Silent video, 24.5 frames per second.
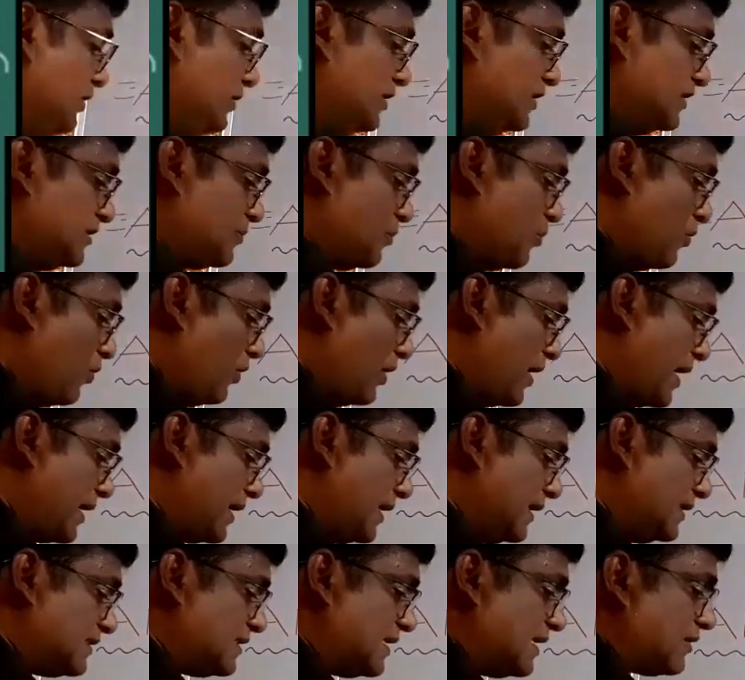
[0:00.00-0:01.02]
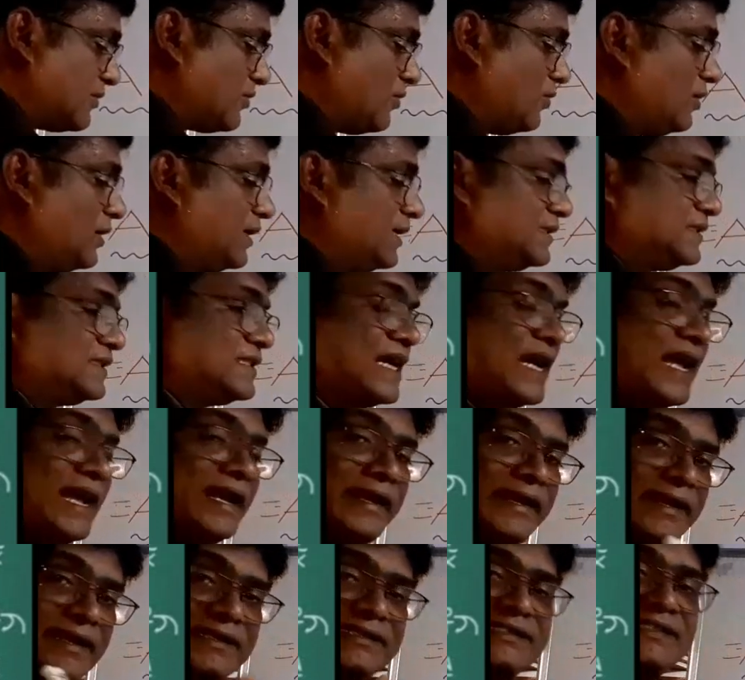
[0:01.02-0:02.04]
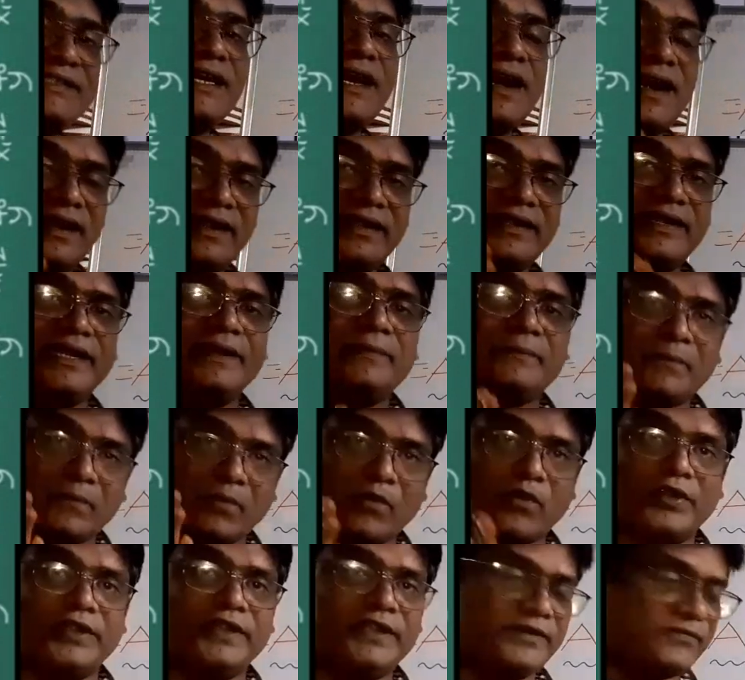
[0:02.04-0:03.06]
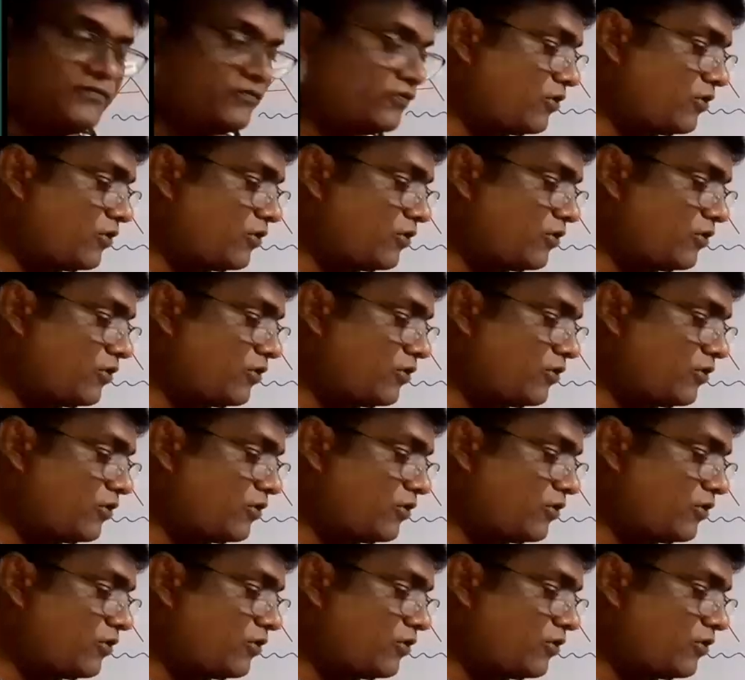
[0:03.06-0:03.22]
these four angles are called as angles at a point.